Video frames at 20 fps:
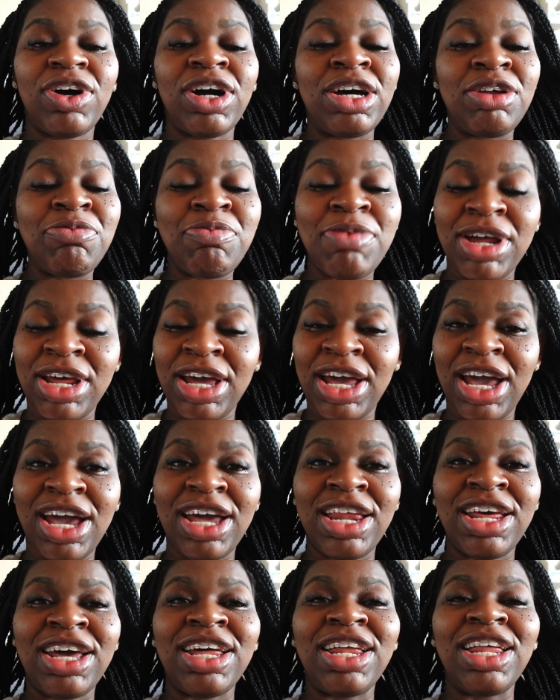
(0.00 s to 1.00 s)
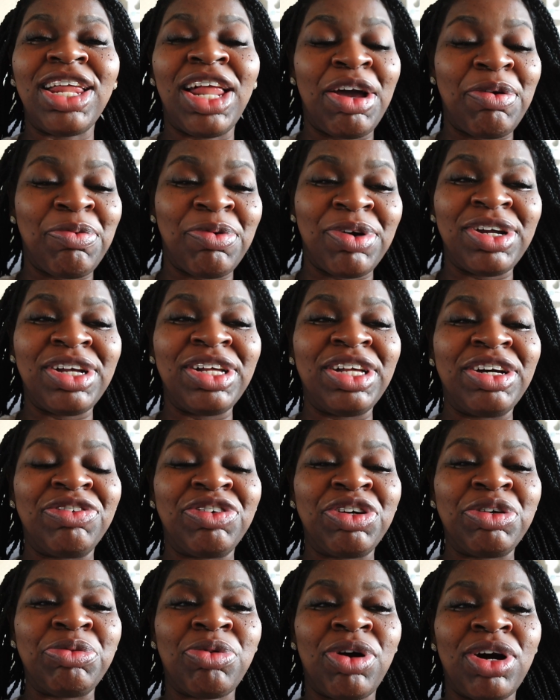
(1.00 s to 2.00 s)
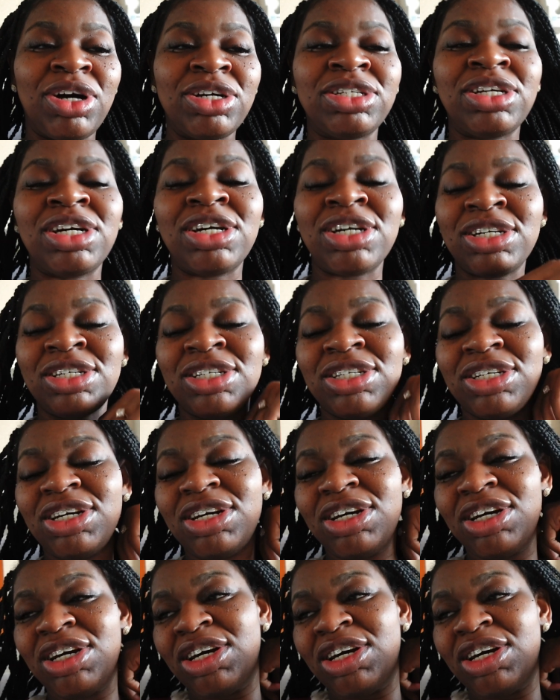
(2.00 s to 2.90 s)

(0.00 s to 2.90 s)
unmedicated labor and delivery process.